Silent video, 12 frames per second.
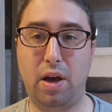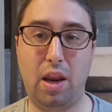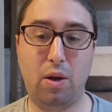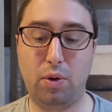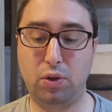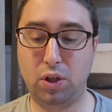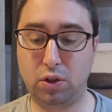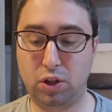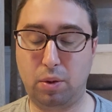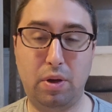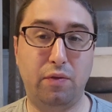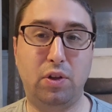Anyone's Nazir
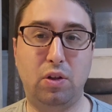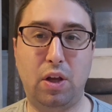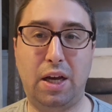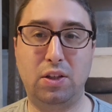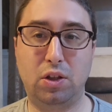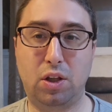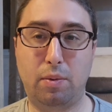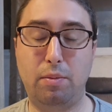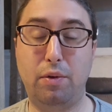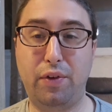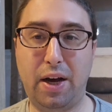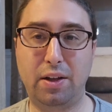tummy, even Nazir tummy
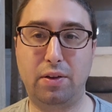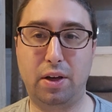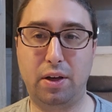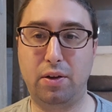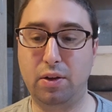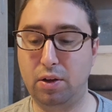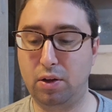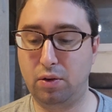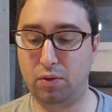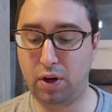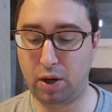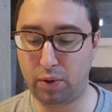bevadai,
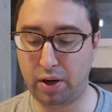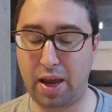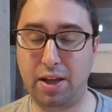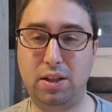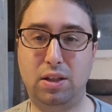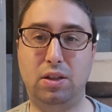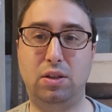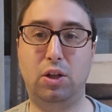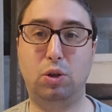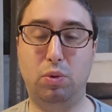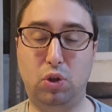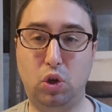right? When he ends his
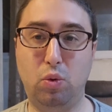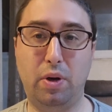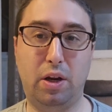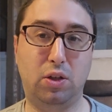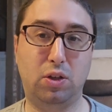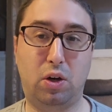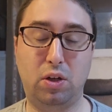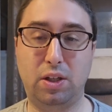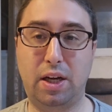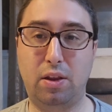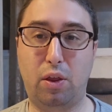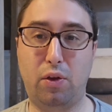Nazir Spatum, and he starts
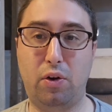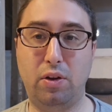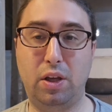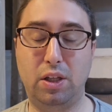again the 30